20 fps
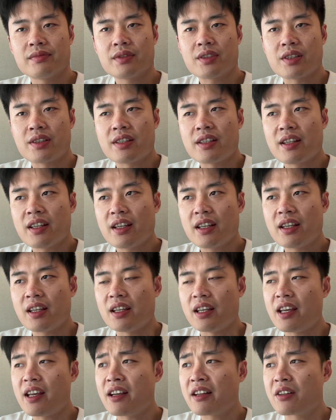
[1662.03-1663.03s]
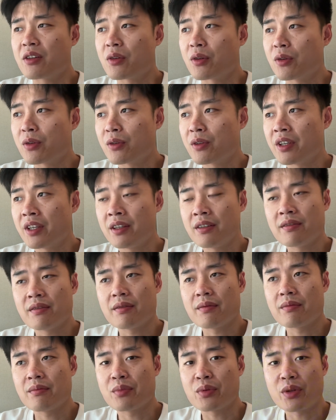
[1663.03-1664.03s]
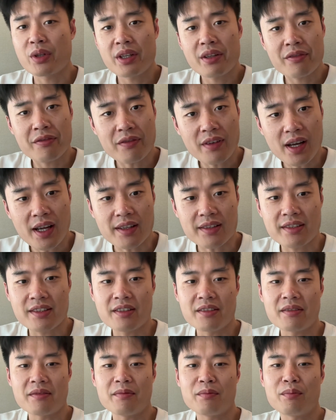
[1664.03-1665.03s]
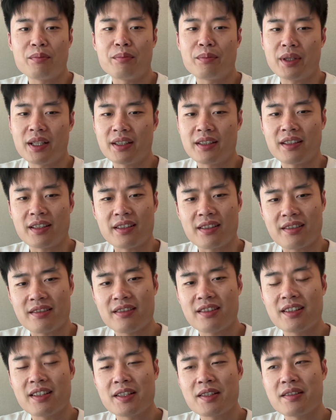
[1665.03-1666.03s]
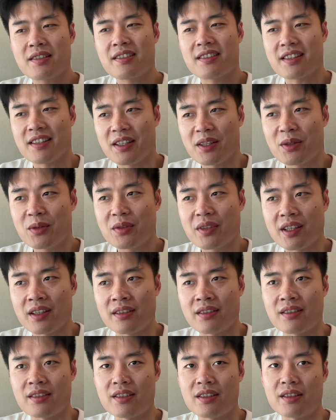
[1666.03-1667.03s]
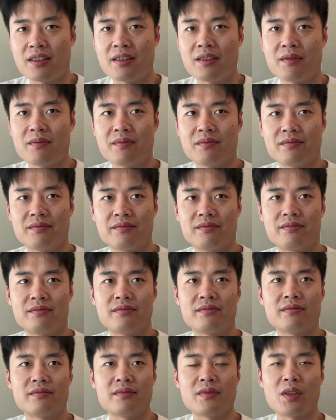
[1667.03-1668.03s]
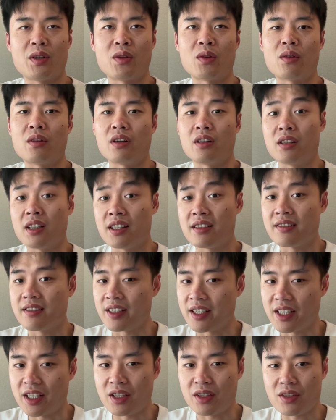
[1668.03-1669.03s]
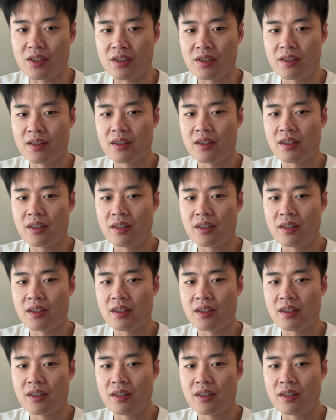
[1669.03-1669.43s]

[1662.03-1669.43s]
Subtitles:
Today, AI growing pretty fast, but it's still in the early stage.